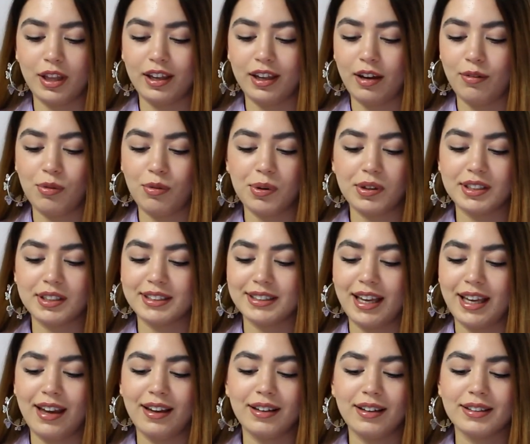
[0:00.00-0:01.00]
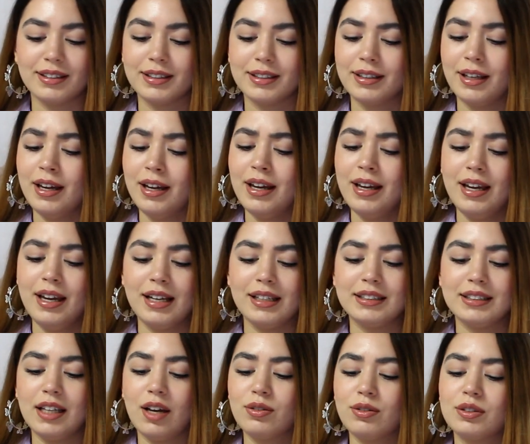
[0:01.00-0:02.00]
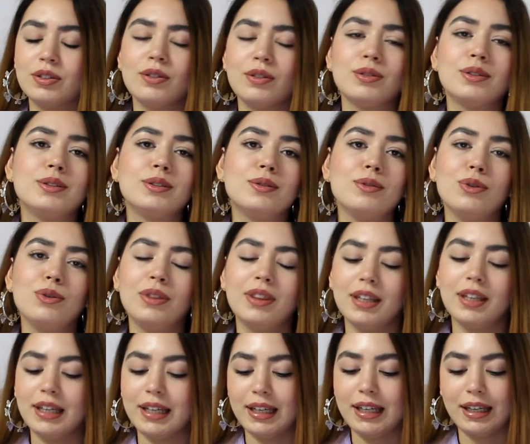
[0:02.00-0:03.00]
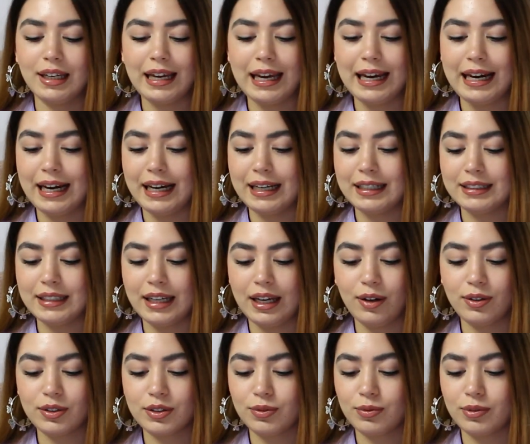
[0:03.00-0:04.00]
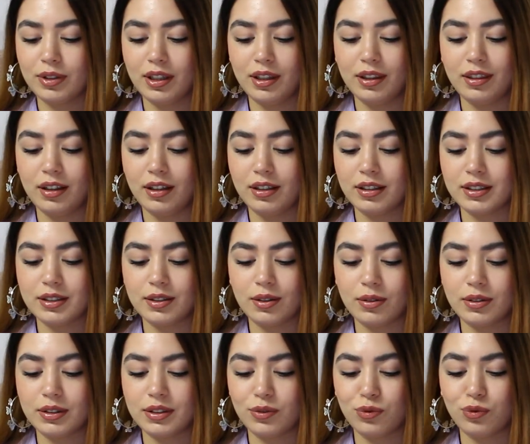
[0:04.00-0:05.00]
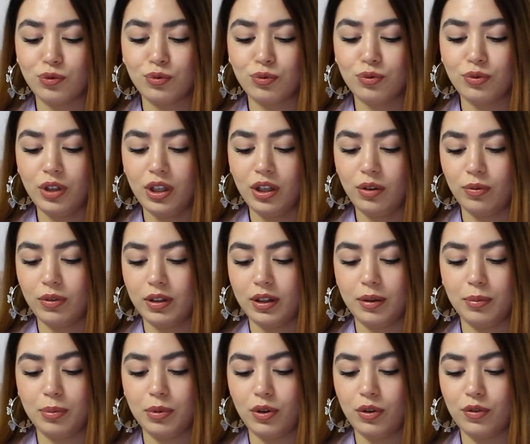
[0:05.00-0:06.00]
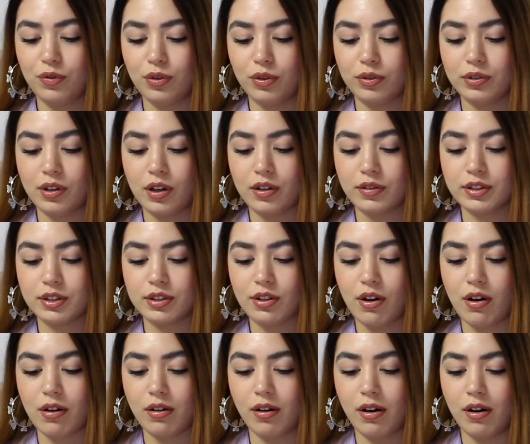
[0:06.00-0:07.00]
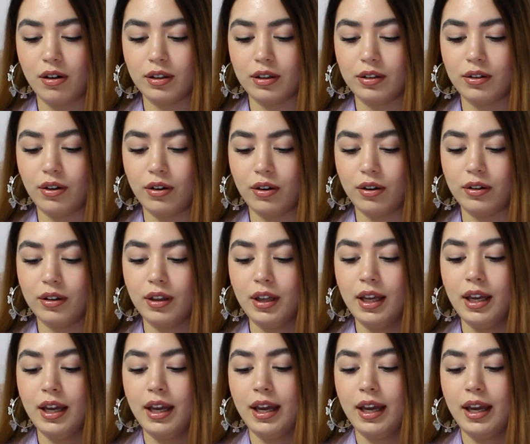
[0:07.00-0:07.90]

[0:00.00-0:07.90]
Like everyone is saying it, it sounds so soothing and I also really think so. It's a really, really beautiful love song all in all.